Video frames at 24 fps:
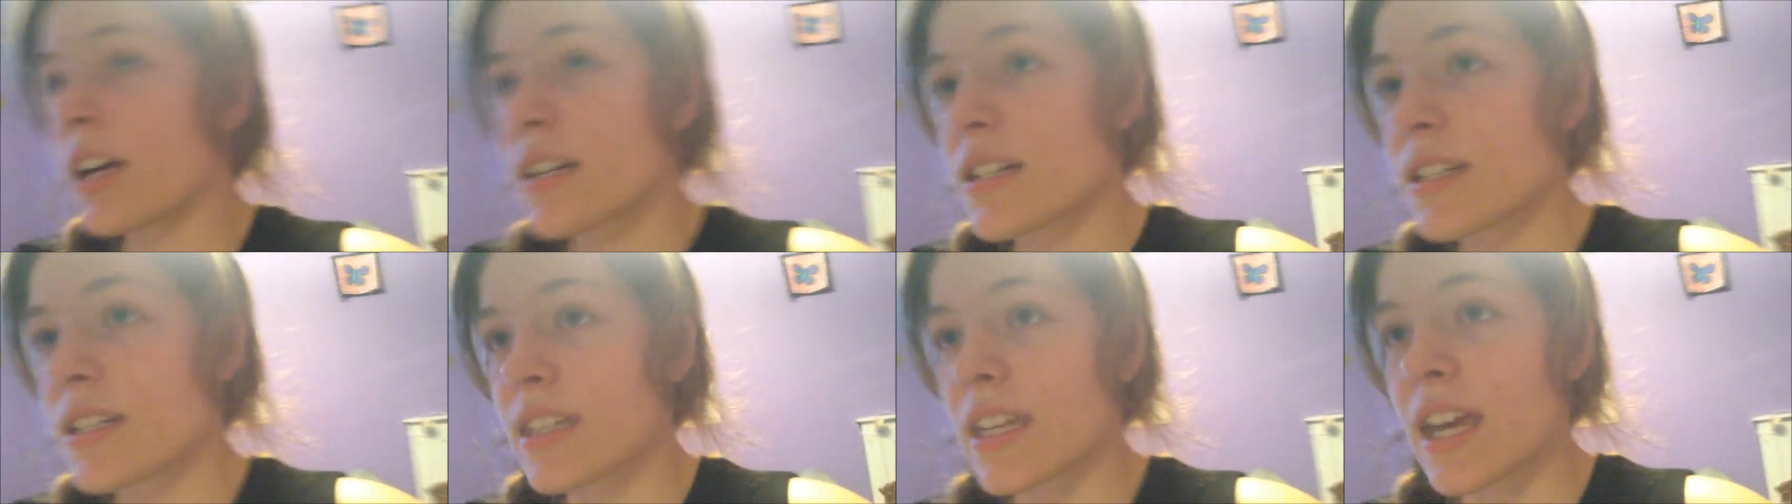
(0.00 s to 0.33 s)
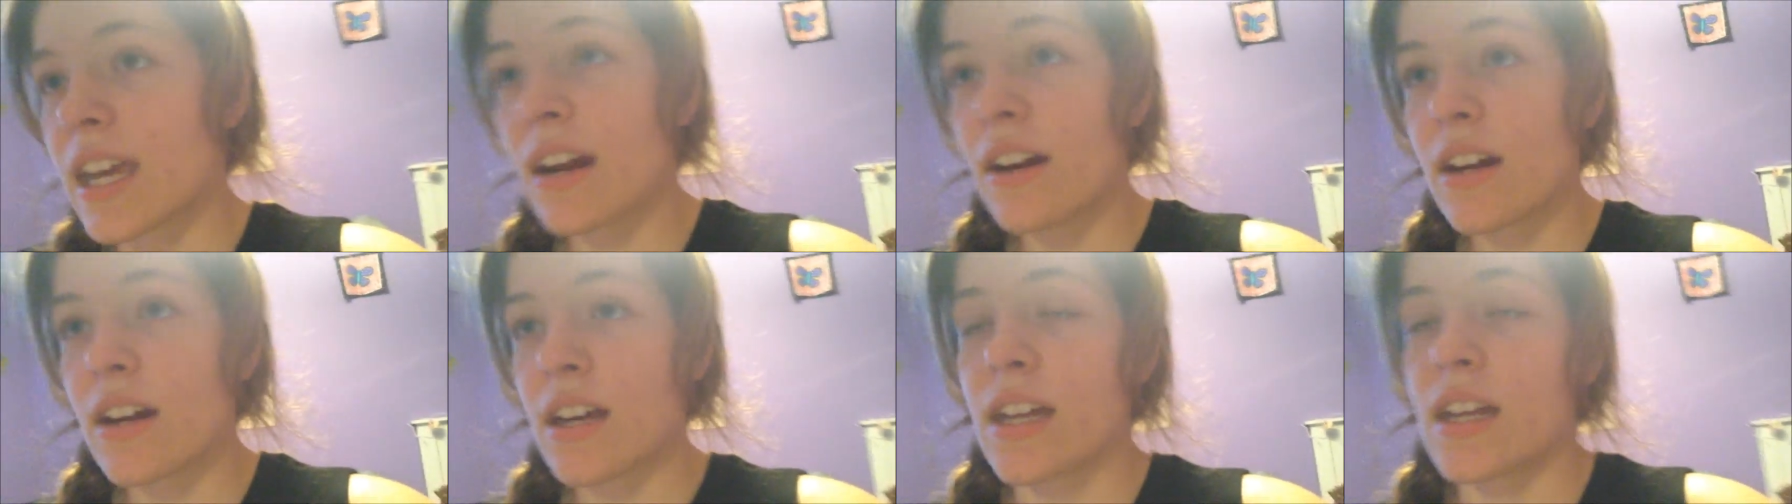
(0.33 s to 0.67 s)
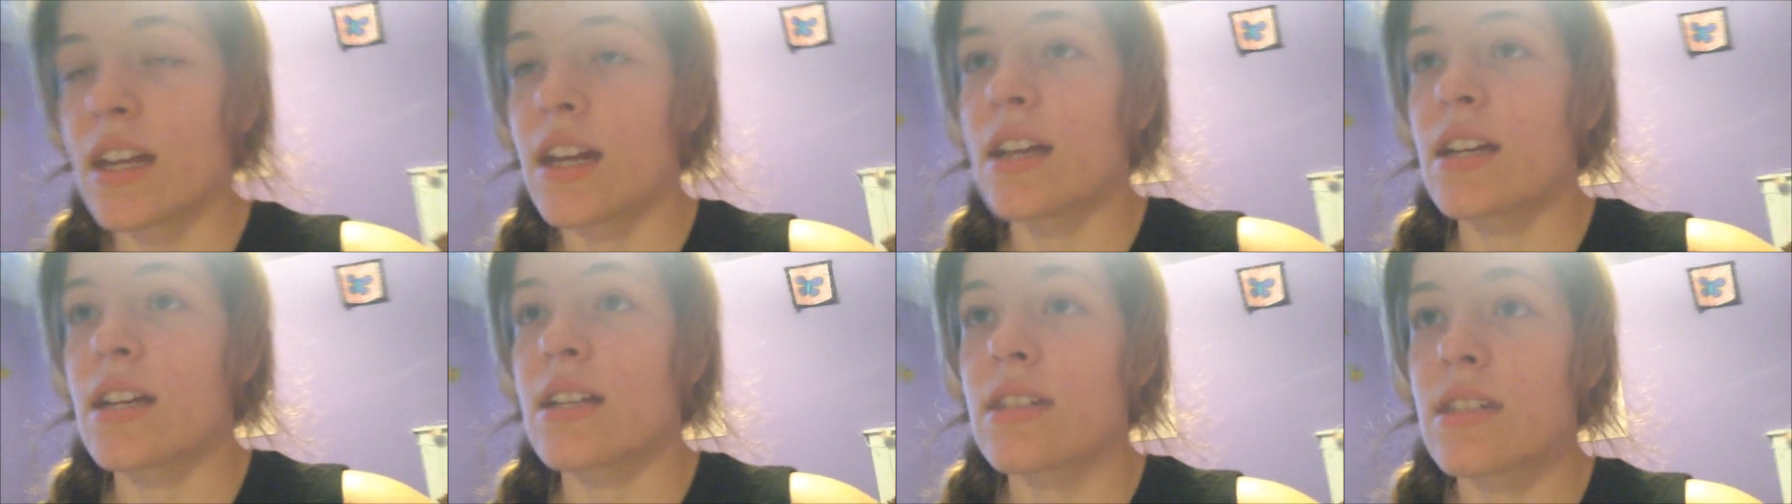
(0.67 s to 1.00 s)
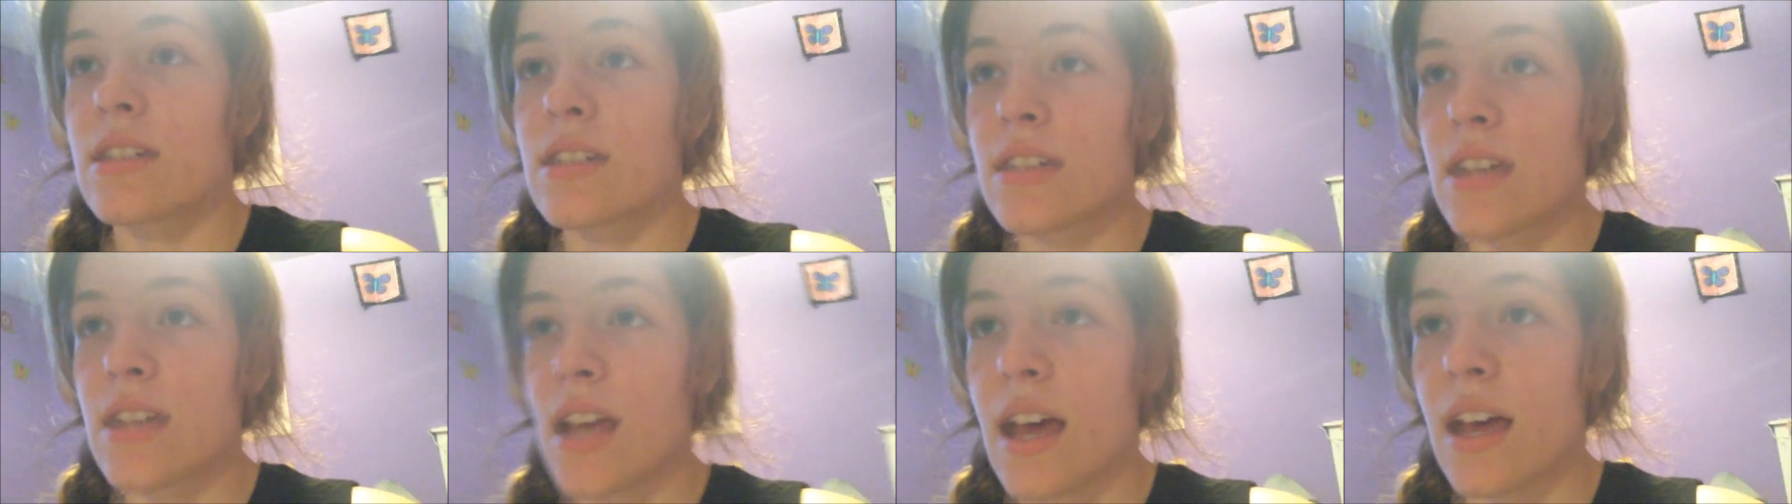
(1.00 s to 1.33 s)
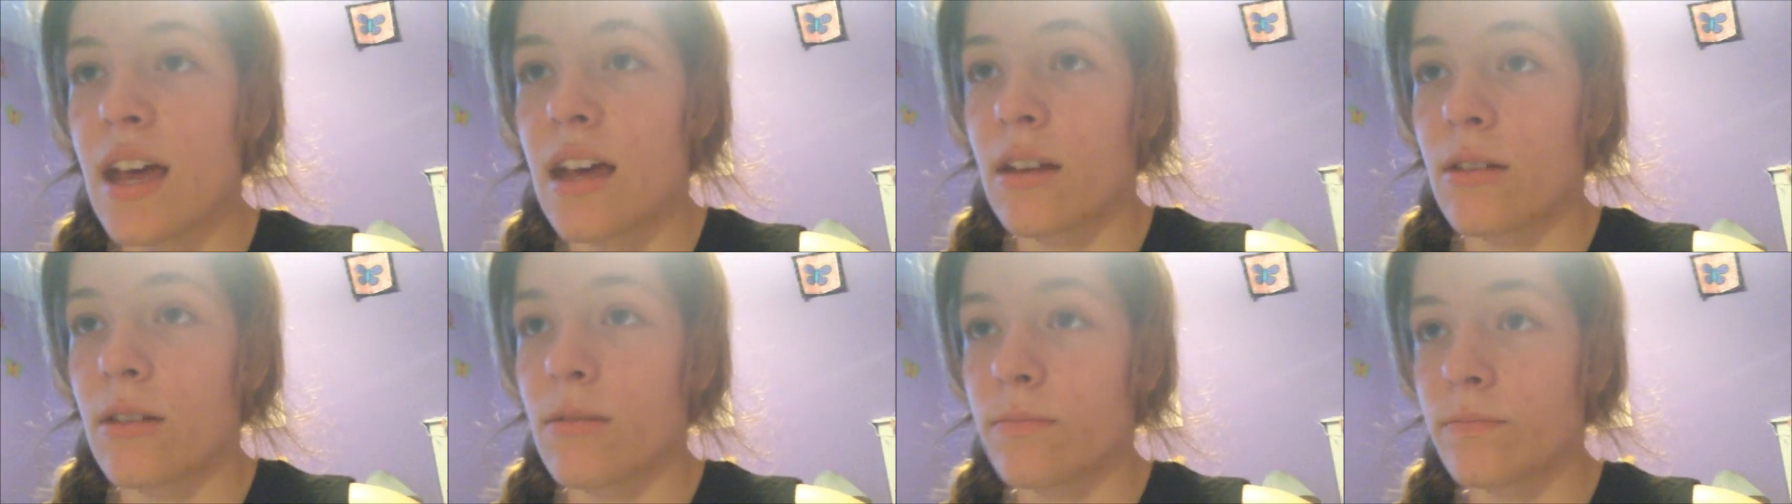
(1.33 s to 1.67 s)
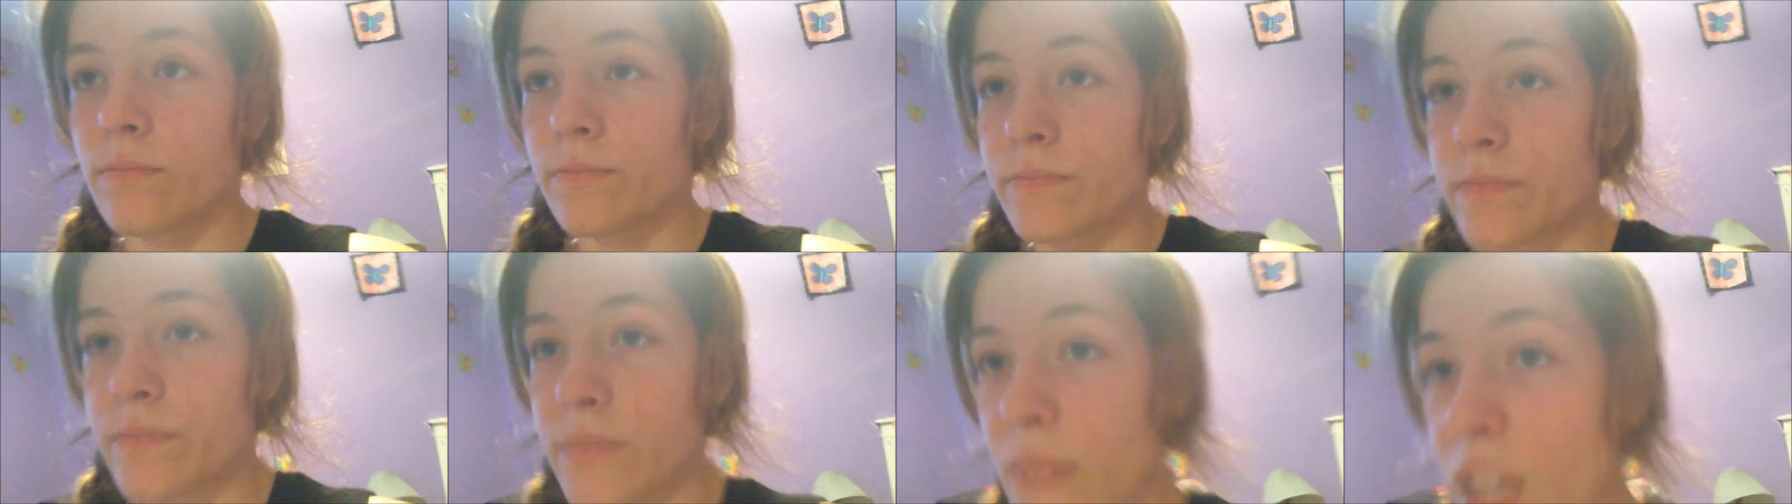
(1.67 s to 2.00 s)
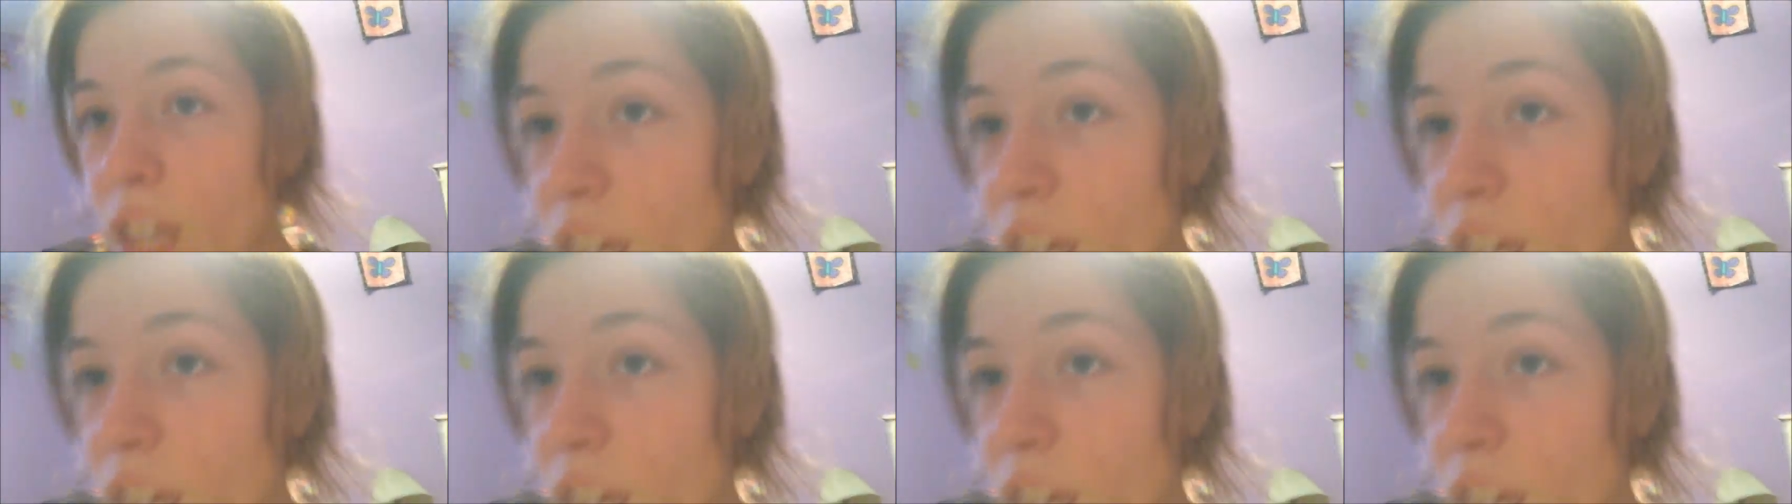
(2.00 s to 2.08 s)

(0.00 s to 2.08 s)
scary it is. And